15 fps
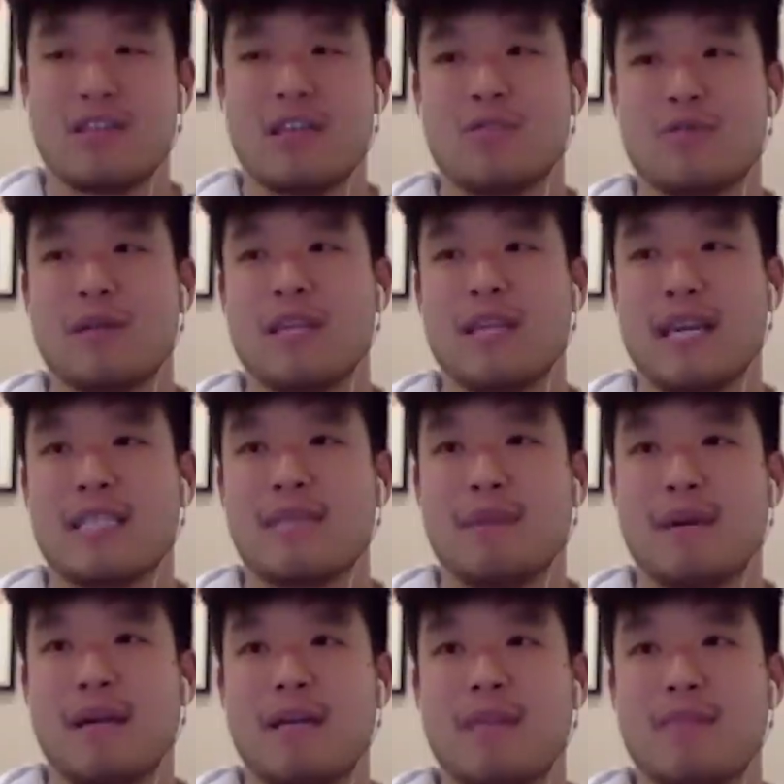that's what I liked
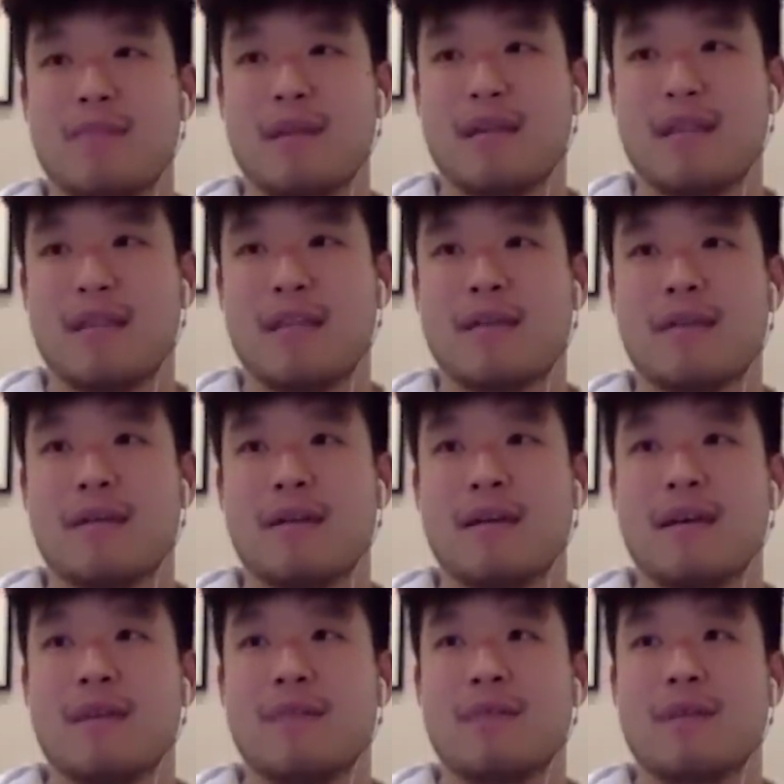about it. But I think
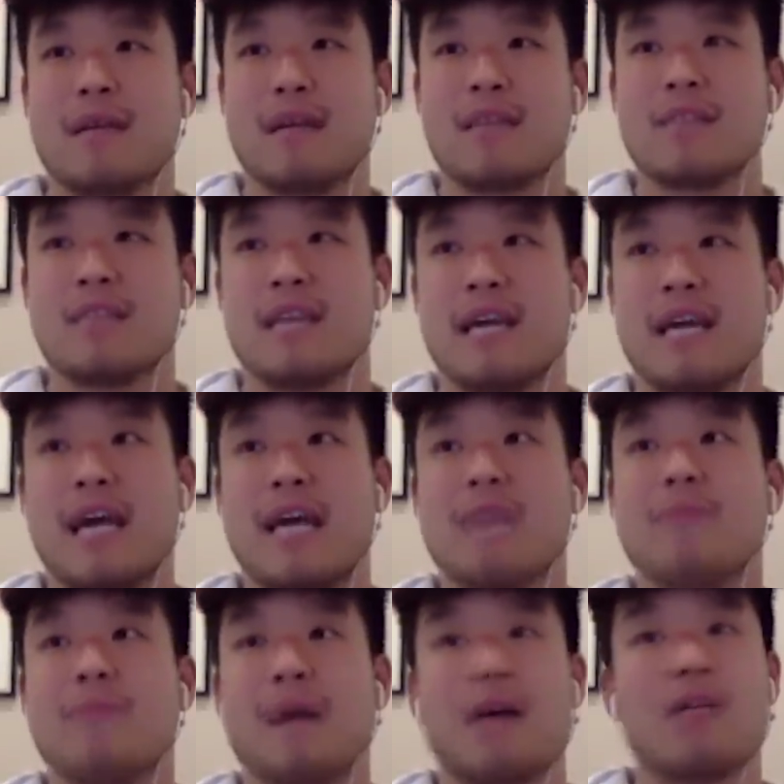because of that
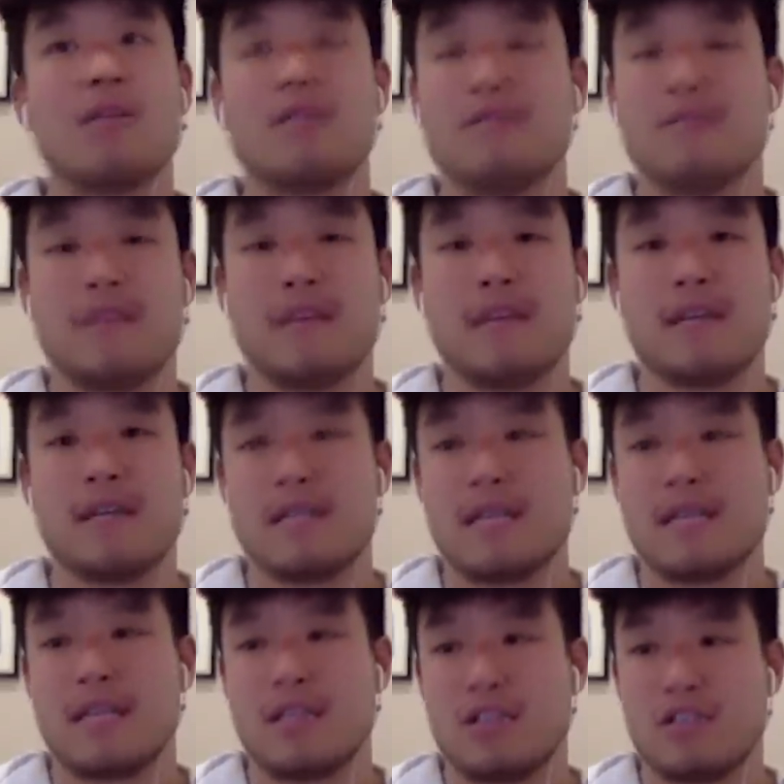and powerlifting,
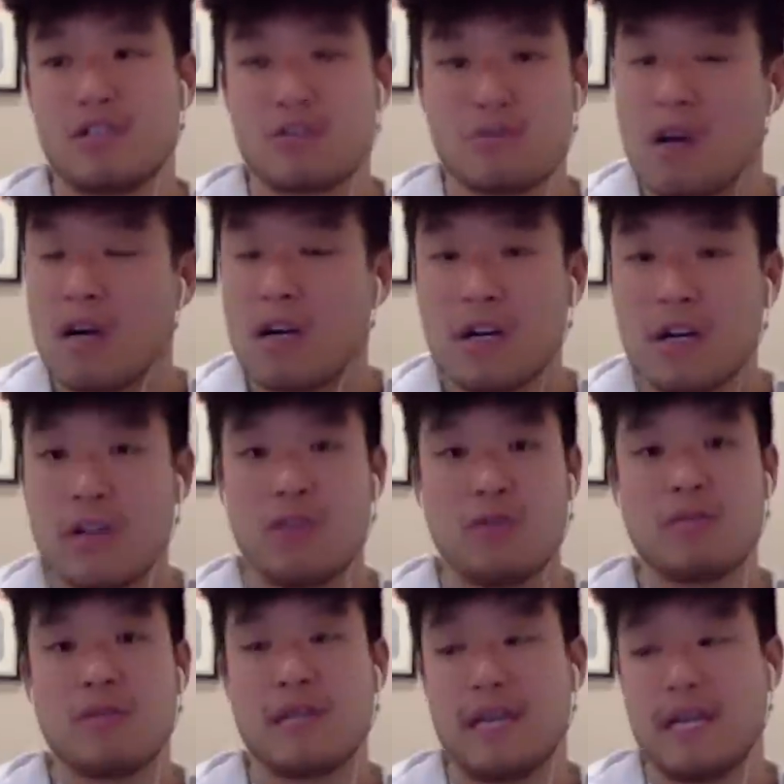like the stronger
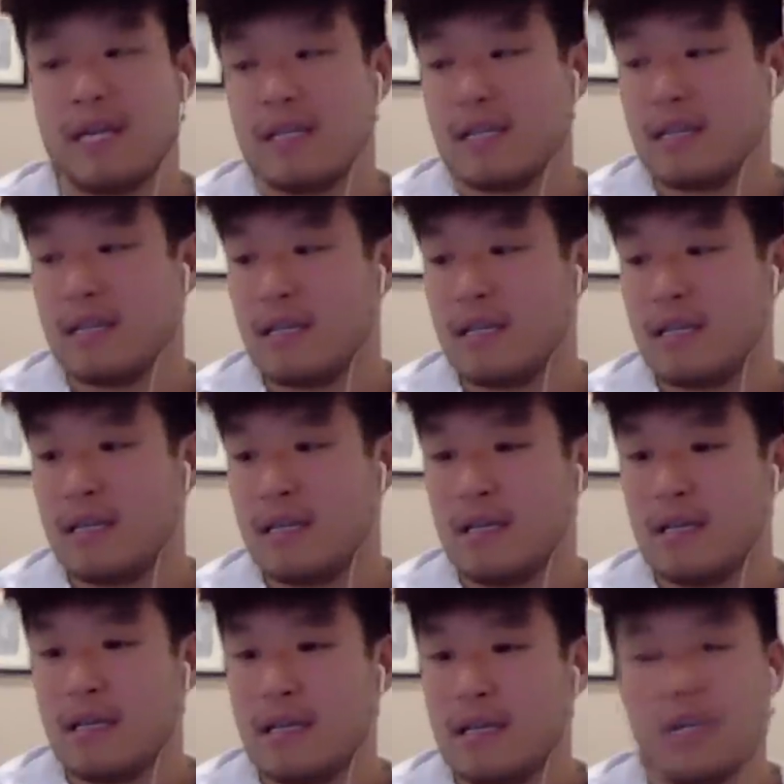you get,
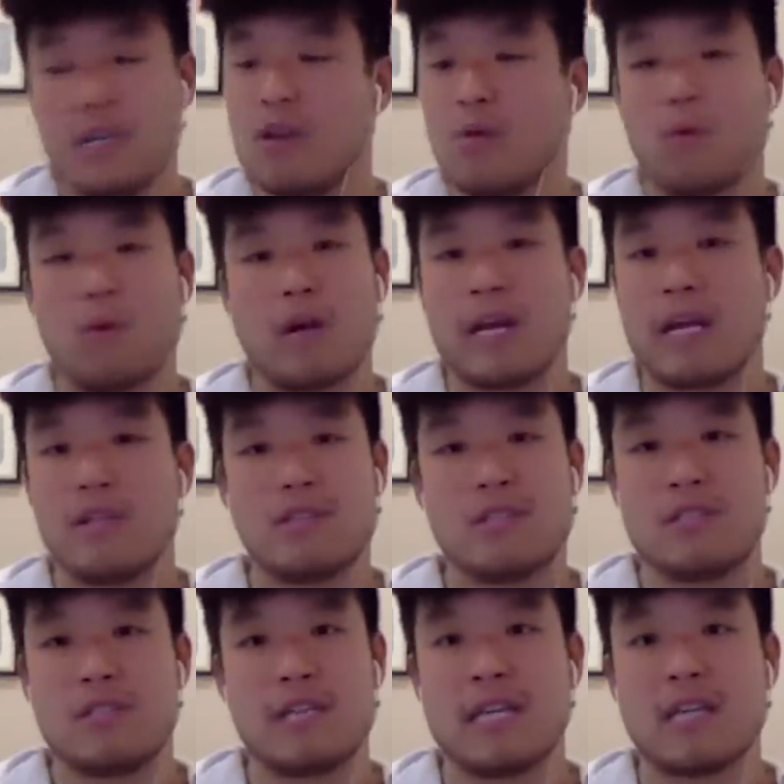your workouts
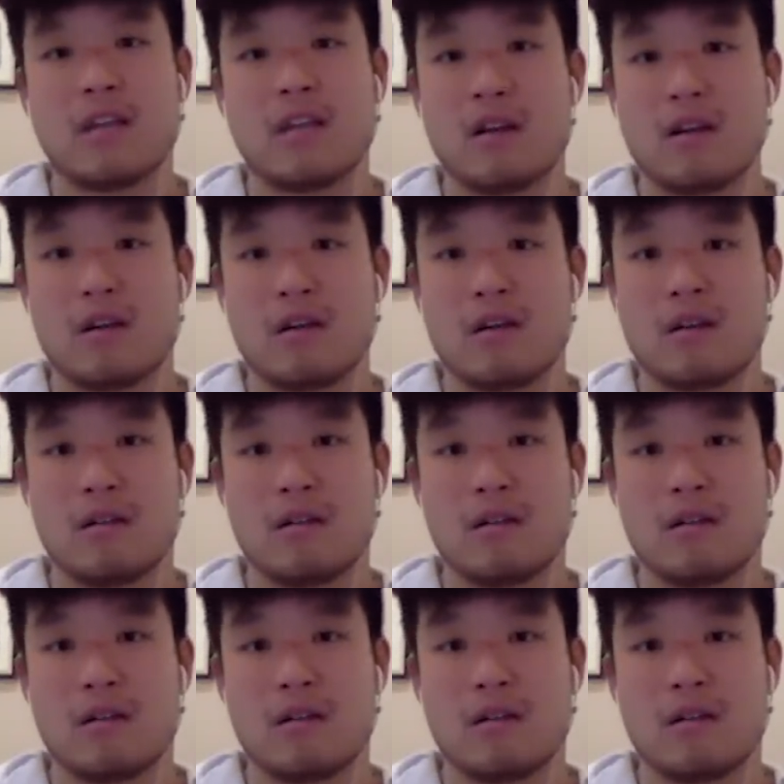just take longer.